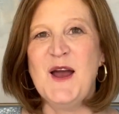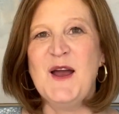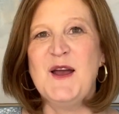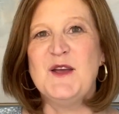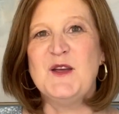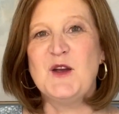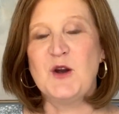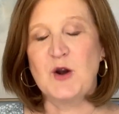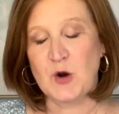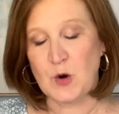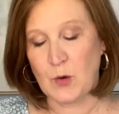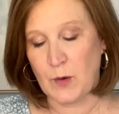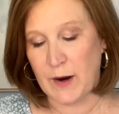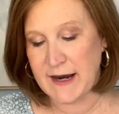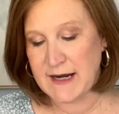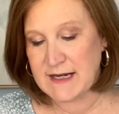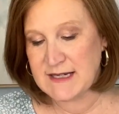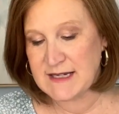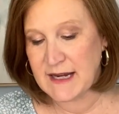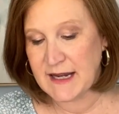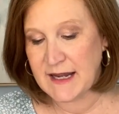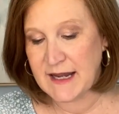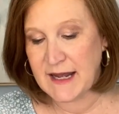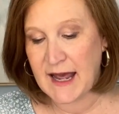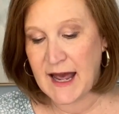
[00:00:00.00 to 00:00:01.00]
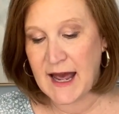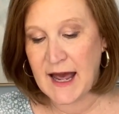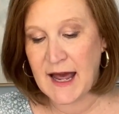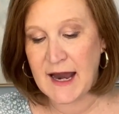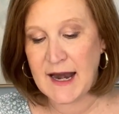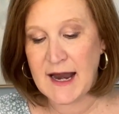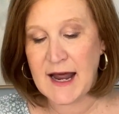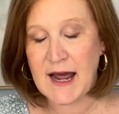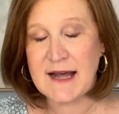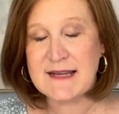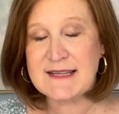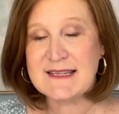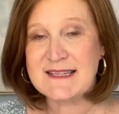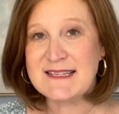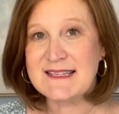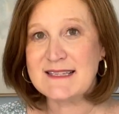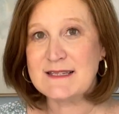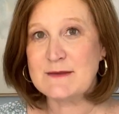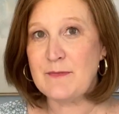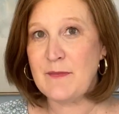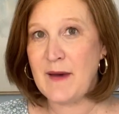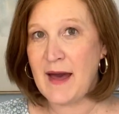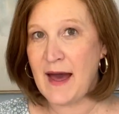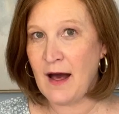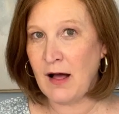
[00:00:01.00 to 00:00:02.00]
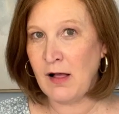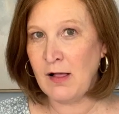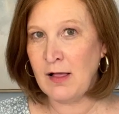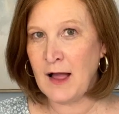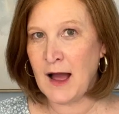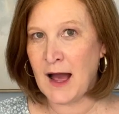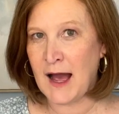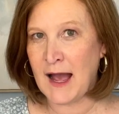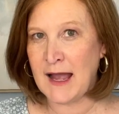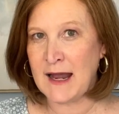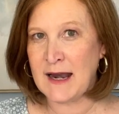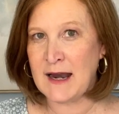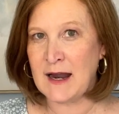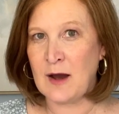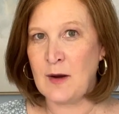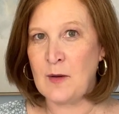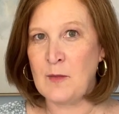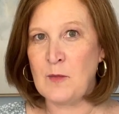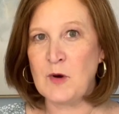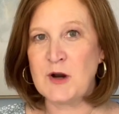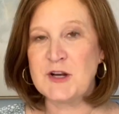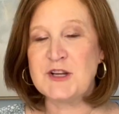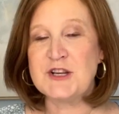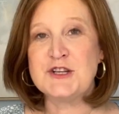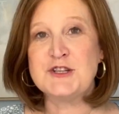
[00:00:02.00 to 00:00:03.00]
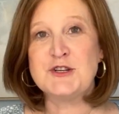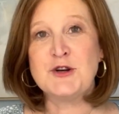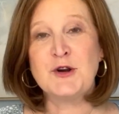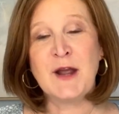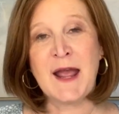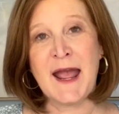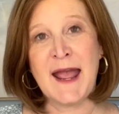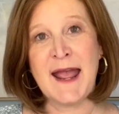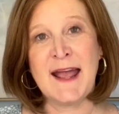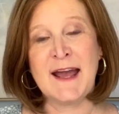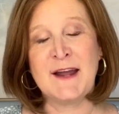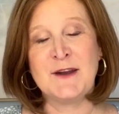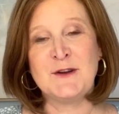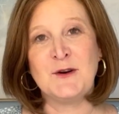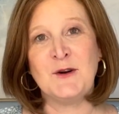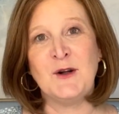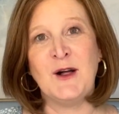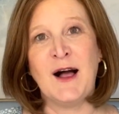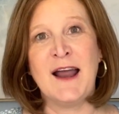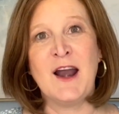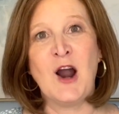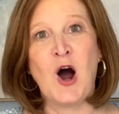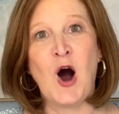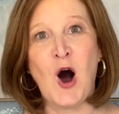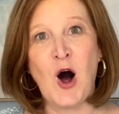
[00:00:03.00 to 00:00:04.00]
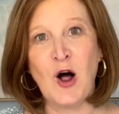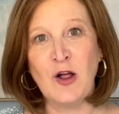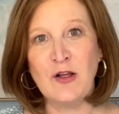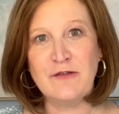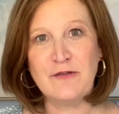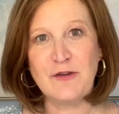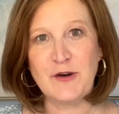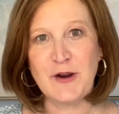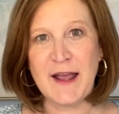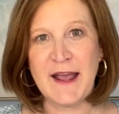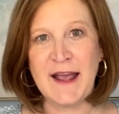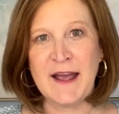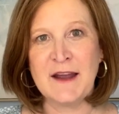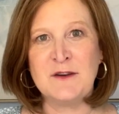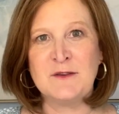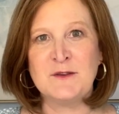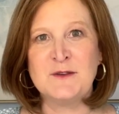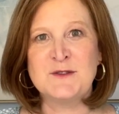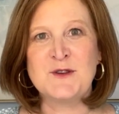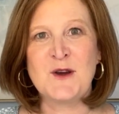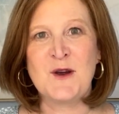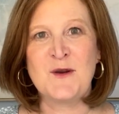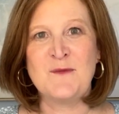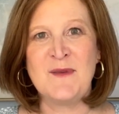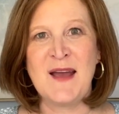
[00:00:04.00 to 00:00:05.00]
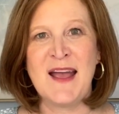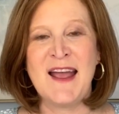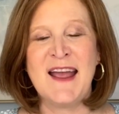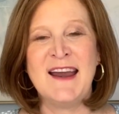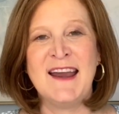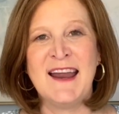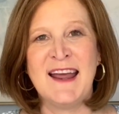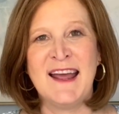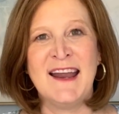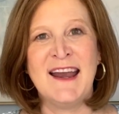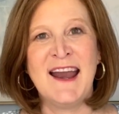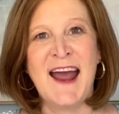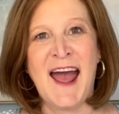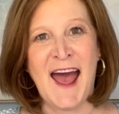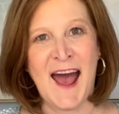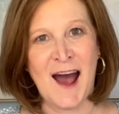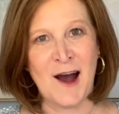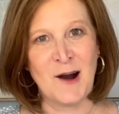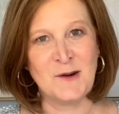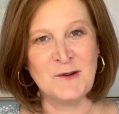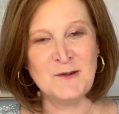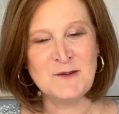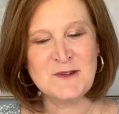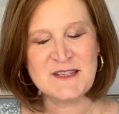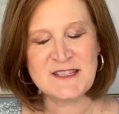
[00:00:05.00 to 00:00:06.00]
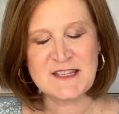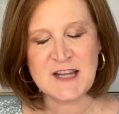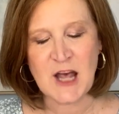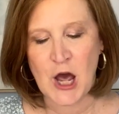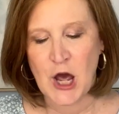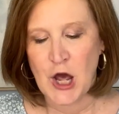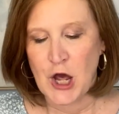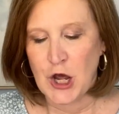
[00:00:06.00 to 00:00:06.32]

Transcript: You're going to get a smell item, which is your candle, and all of her candles are made in-house.